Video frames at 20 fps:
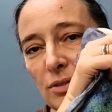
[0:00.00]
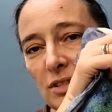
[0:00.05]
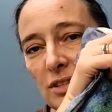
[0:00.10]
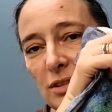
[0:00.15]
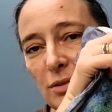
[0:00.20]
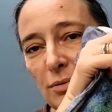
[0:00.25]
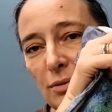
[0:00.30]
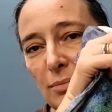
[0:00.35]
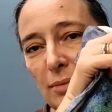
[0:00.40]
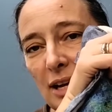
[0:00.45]
of
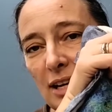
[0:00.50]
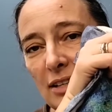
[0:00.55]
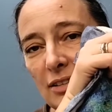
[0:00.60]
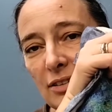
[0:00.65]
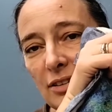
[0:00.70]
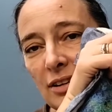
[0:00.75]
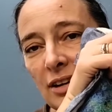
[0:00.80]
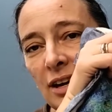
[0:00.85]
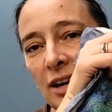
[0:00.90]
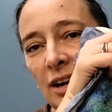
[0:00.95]
the
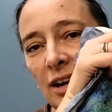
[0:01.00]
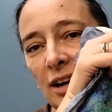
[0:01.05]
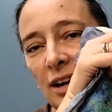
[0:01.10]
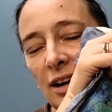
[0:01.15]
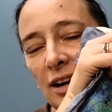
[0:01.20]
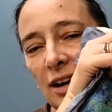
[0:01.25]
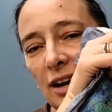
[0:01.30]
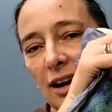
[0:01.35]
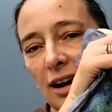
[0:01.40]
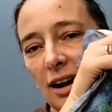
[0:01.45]
remainder.
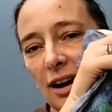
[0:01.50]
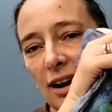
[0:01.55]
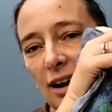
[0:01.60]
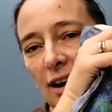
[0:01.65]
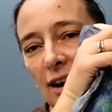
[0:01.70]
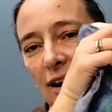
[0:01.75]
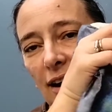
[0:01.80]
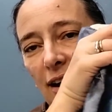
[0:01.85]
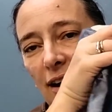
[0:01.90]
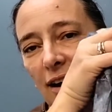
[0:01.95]

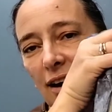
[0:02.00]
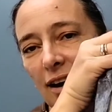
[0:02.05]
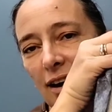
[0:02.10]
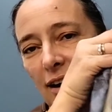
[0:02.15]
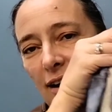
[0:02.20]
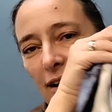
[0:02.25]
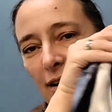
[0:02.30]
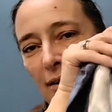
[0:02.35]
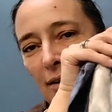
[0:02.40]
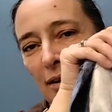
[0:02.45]

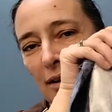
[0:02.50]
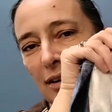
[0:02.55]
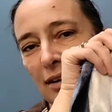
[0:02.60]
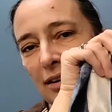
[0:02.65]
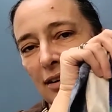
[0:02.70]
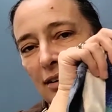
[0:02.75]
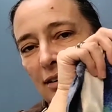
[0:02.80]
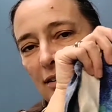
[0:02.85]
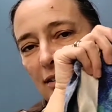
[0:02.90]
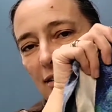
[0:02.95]

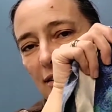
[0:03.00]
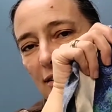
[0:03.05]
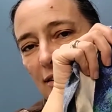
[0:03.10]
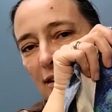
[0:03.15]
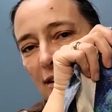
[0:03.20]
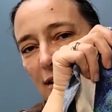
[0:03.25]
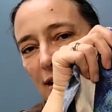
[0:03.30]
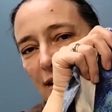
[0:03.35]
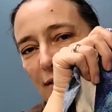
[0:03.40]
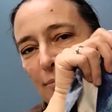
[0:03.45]
I
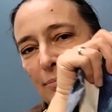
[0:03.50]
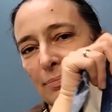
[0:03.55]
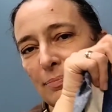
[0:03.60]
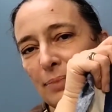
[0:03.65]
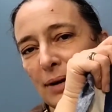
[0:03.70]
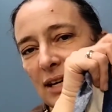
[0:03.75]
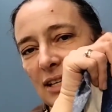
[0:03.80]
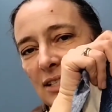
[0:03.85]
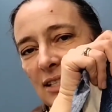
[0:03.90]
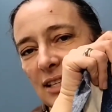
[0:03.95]
have
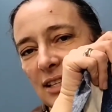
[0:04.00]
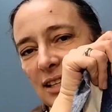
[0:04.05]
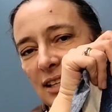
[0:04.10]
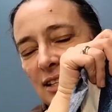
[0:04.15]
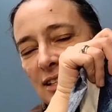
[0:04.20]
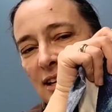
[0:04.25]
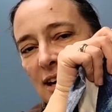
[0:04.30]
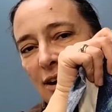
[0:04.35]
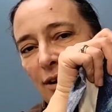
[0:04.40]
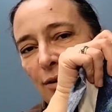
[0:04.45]
basically
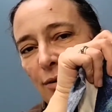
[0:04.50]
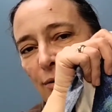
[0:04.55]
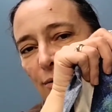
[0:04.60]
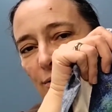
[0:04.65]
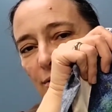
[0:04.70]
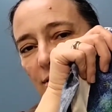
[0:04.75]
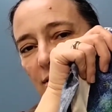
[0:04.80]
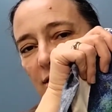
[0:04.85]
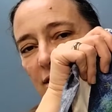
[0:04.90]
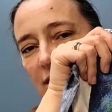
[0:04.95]
now,
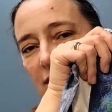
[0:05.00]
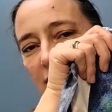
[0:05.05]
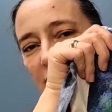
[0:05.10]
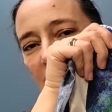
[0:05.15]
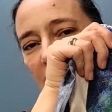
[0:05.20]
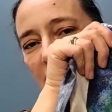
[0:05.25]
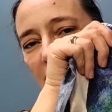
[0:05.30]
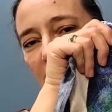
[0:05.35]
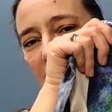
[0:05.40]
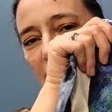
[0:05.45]

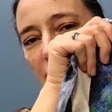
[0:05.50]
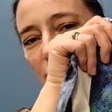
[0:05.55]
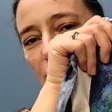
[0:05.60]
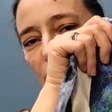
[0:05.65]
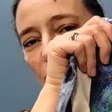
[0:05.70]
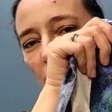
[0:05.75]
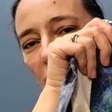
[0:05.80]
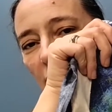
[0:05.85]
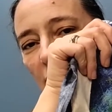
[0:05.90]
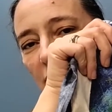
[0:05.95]
because it's so
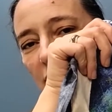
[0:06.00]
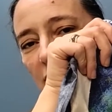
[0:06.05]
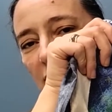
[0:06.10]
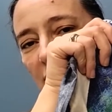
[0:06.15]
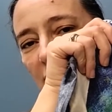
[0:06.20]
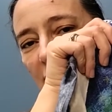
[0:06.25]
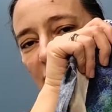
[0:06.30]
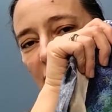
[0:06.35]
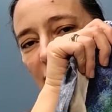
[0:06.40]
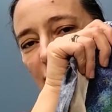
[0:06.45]
hard to
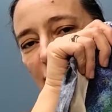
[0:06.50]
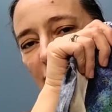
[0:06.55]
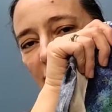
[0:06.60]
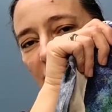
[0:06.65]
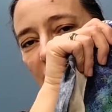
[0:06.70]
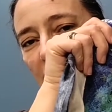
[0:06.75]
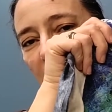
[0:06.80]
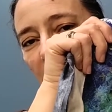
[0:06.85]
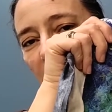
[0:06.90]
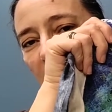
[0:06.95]
get right
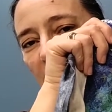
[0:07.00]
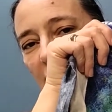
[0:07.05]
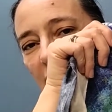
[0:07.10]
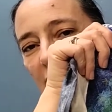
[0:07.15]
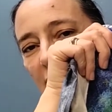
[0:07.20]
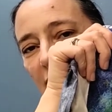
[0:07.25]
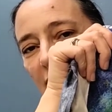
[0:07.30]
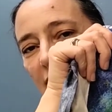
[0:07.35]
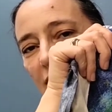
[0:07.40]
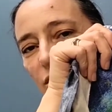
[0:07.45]
along that
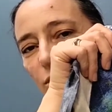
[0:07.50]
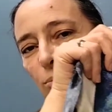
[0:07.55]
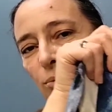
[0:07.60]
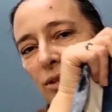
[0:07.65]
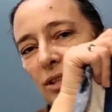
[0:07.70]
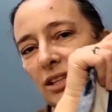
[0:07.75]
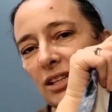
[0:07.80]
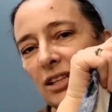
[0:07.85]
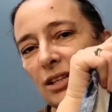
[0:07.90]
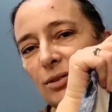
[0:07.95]
edge with
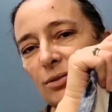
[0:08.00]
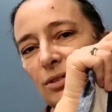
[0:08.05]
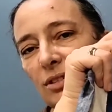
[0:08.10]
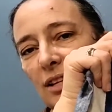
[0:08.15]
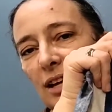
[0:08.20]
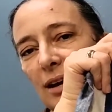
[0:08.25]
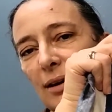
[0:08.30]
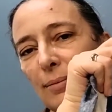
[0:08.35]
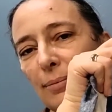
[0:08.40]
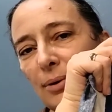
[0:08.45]
the
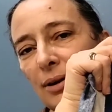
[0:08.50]
Q-snap,